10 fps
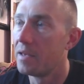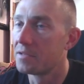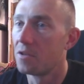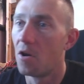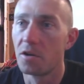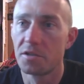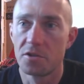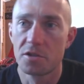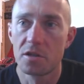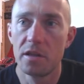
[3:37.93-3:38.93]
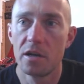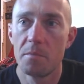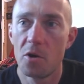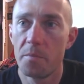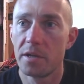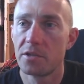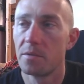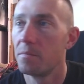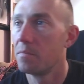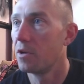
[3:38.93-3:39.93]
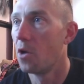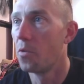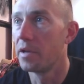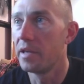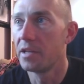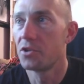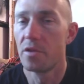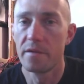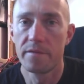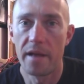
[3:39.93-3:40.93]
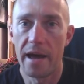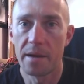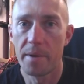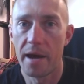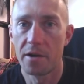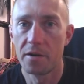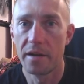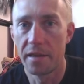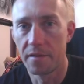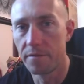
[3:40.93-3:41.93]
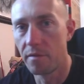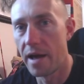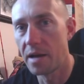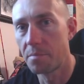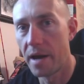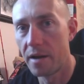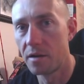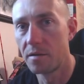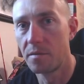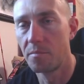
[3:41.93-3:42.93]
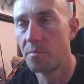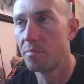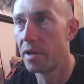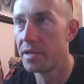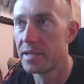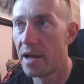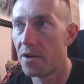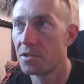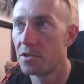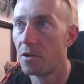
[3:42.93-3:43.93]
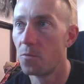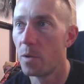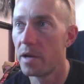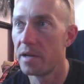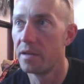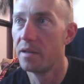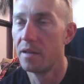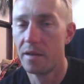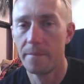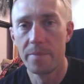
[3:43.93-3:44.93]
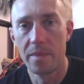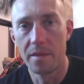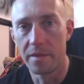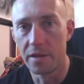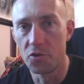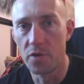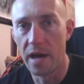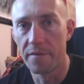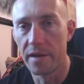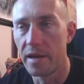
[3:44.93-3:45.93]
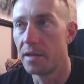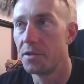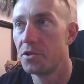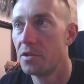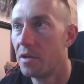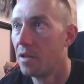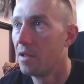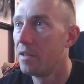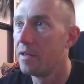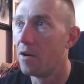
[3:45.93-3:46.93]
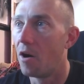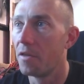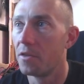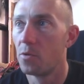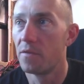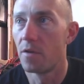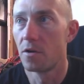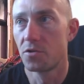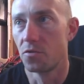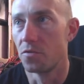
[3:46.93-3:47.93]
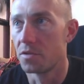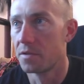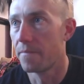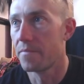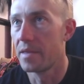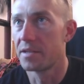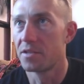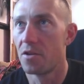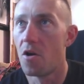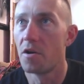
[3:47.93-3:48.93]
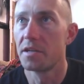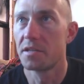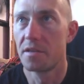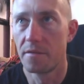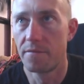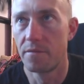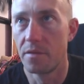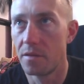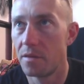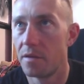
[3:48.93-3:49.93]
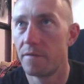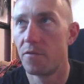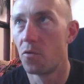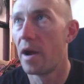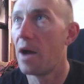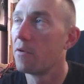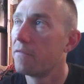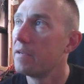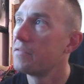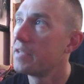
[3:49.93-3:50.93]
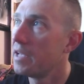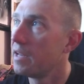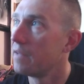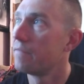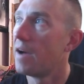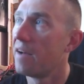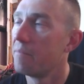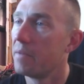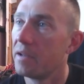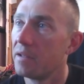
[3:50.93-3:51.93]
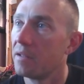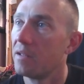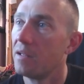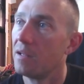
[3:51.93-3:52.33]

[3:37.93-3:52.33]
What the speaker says: As long as there's clear momentum going into the flag pattern and the flag pattern plays out a certain way, then you have edge. On the reversals, as long as the 4-hour, 15, and 5-minute,